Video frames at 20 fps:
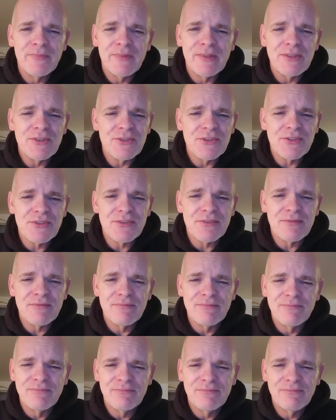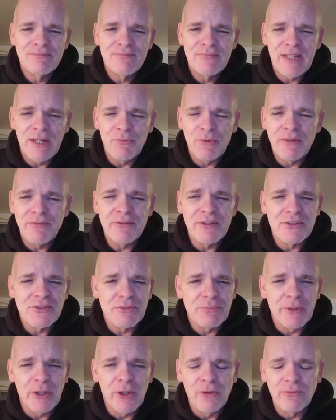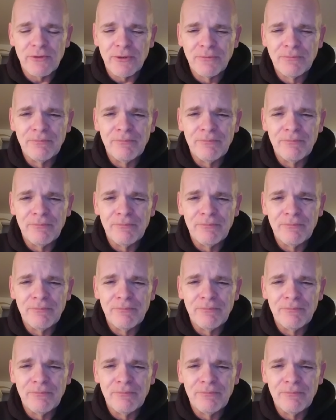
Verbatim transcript: Just can't wait for this to be over.